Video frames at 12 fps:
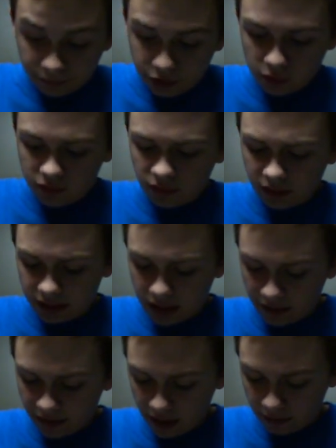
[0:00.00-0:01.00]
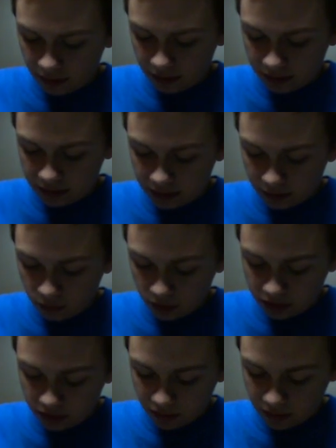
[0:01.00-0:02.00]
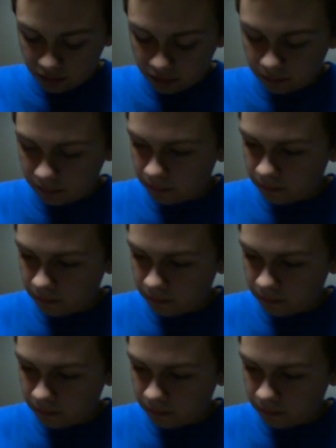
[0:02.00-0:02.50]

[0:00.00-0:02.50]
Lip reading: So it's really not that realistic whatsoever.